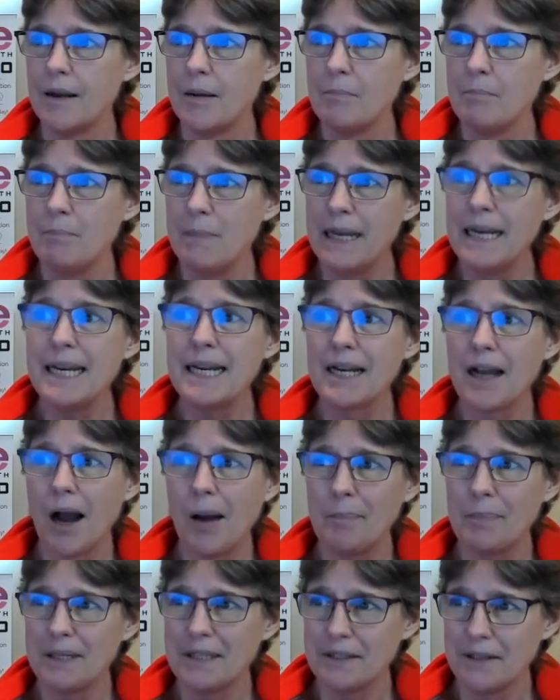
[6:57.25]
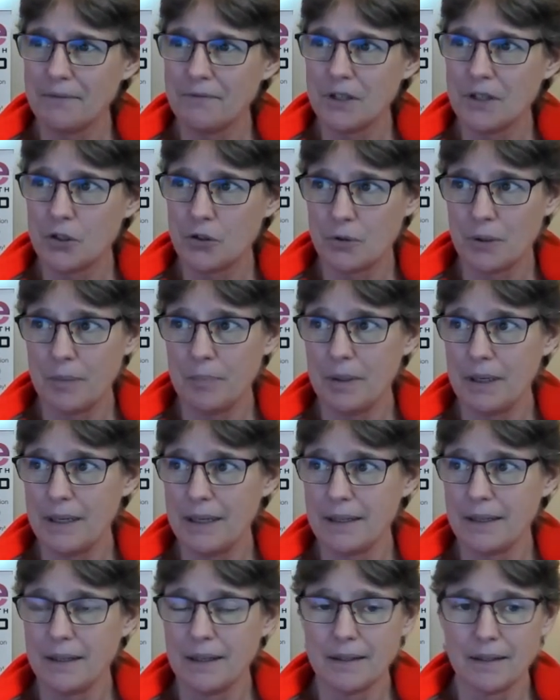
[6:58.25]
many copies of
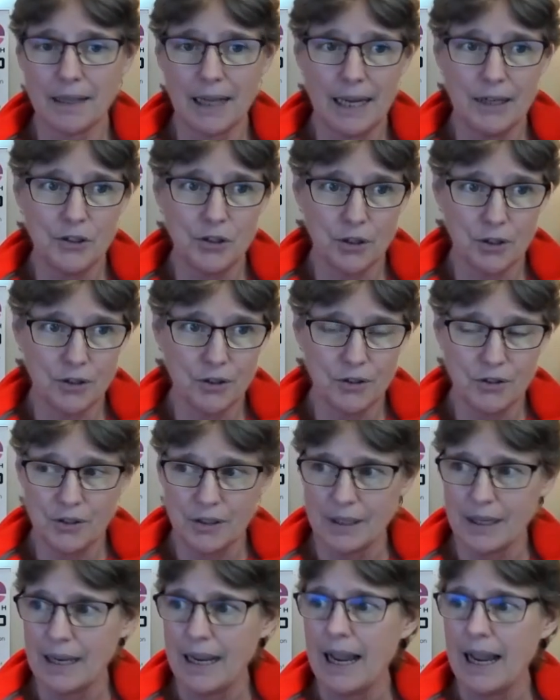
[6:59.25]
distributed ledgers?